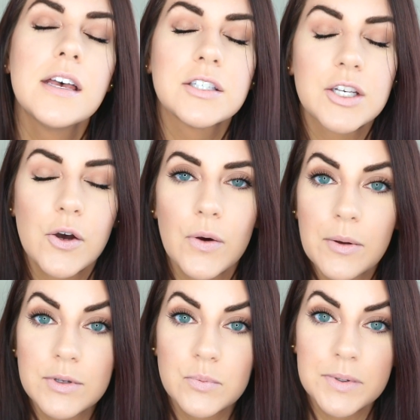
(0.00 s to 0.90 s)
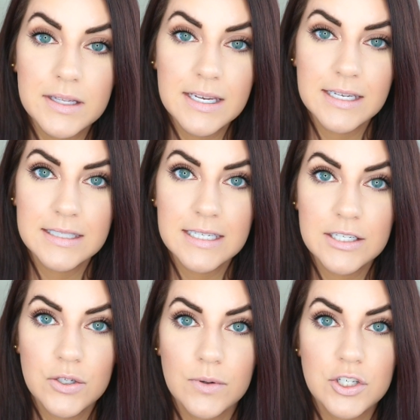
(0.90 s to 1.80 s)
So it was really
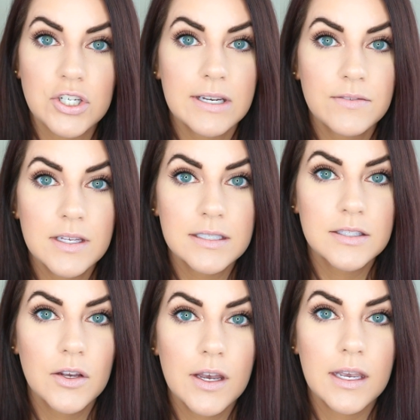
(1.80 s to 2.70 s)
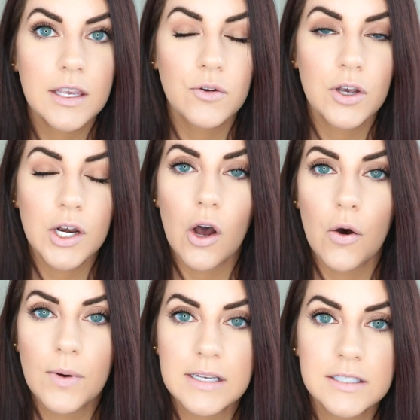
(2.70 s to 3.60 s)
easy to achieve this look. You could
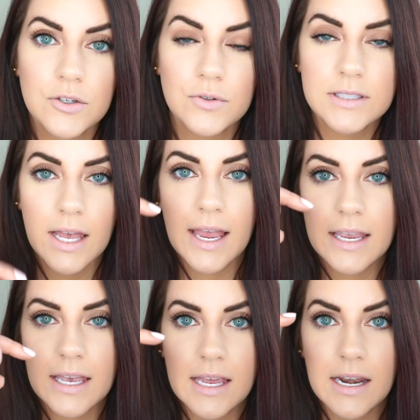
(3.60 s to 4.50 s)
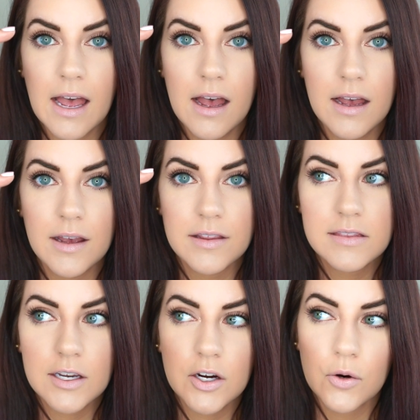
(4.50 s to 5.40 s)
always use like an
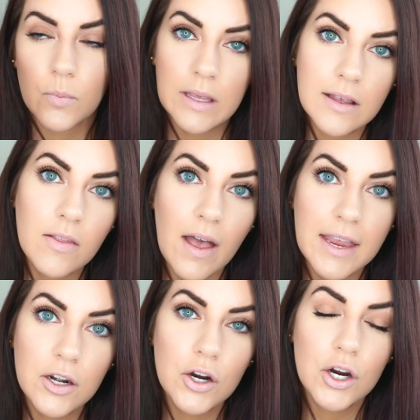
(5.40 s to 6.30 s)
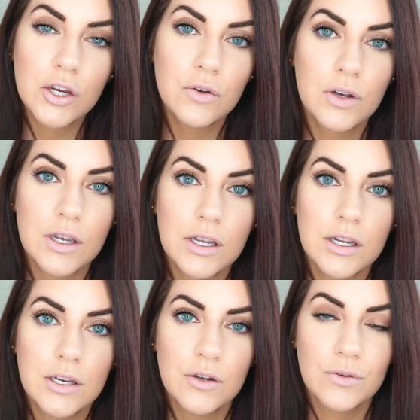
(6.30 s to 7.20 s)
thicker wing liner. You
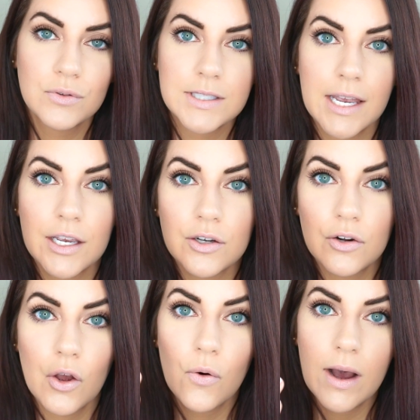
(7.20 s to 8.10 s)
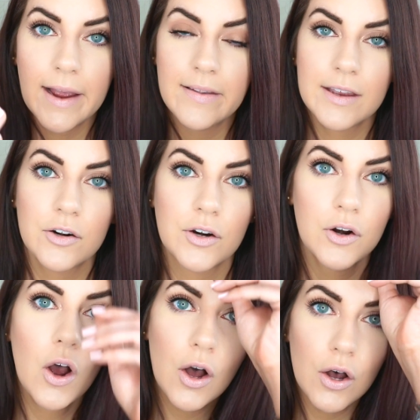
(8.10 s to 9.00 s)
could use like no eyeliner at
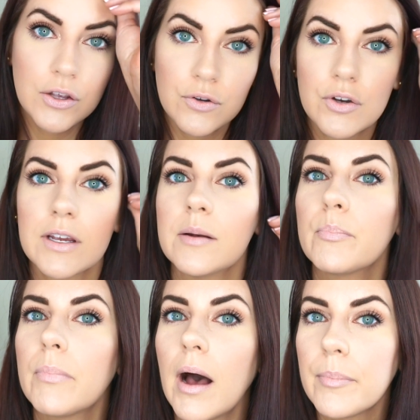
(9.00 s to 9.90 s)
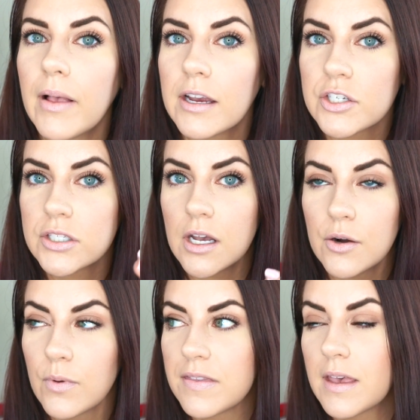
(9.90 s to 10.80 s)
all. You could pop lashes
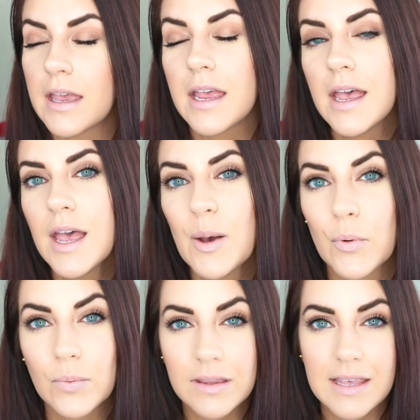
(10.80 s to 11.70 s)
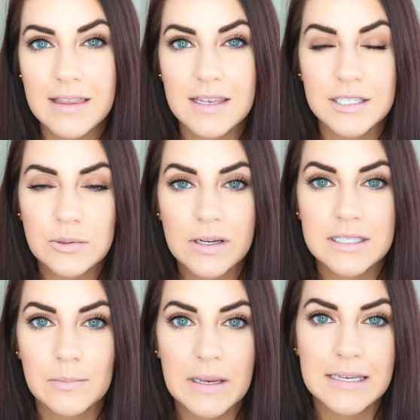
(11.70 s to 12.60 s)
on with it. But really this one
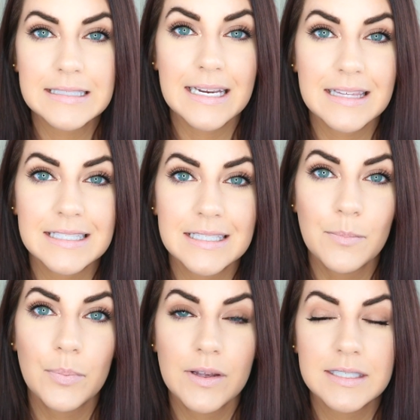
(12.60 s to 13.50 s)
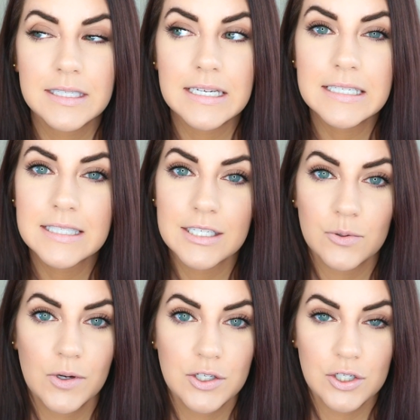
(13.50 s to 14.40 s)
to me is like the simplest, easiest
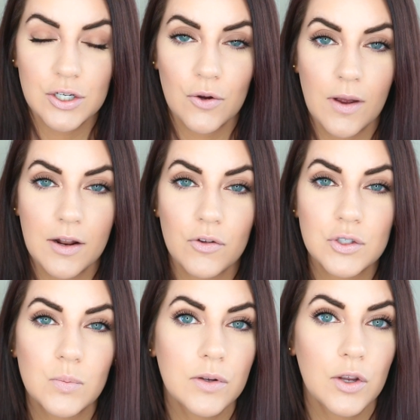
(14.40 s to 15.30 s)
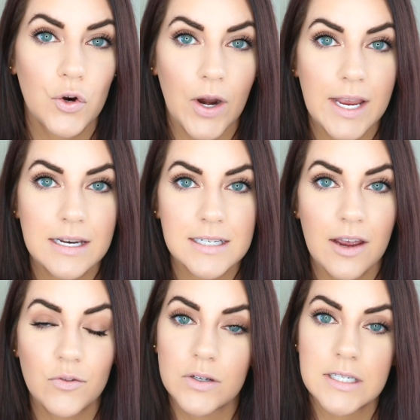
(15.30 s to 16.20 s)
one to do, and it looks really great
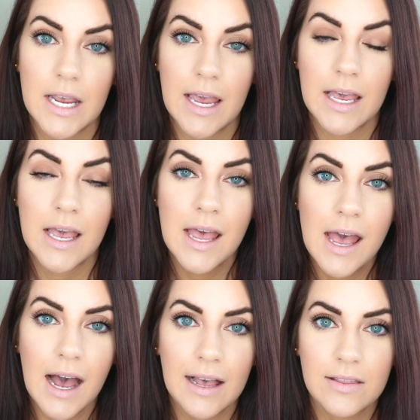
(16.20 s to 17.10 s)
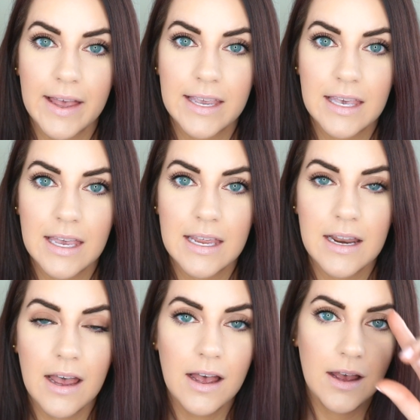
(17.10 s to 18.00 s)
every day. I like it
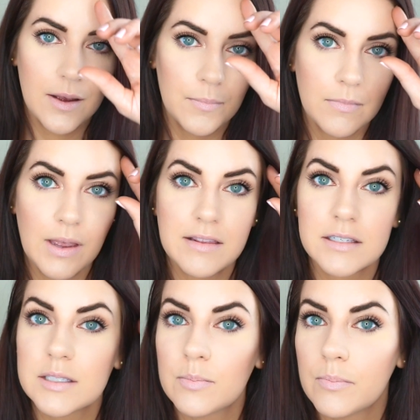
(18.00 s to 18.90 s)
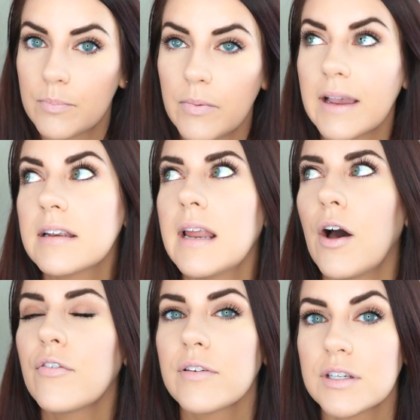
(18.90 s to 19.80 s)
in this, like
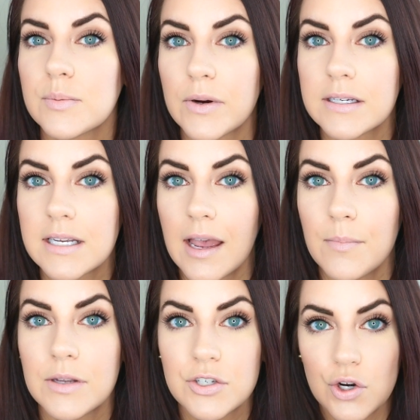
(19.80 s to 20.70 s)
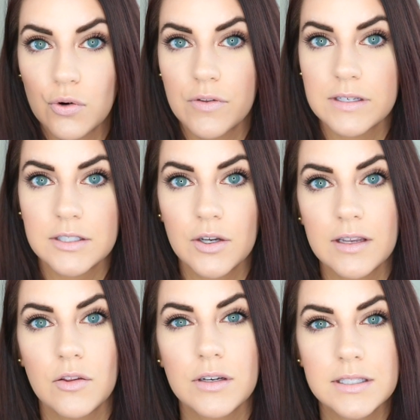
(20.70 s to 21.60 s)
now for the springtime in general, this
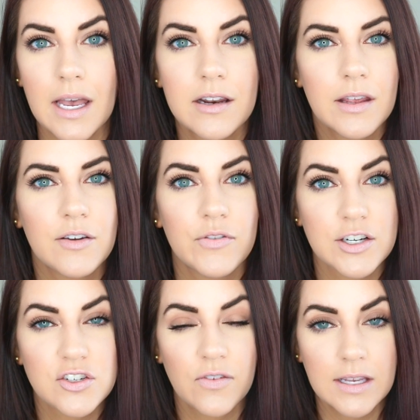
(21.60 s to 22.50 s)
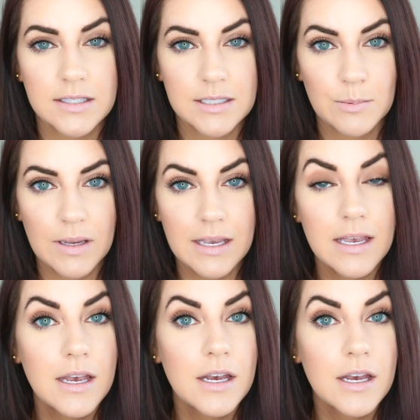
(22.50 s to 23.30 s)
look looks kind of like fresh face to me.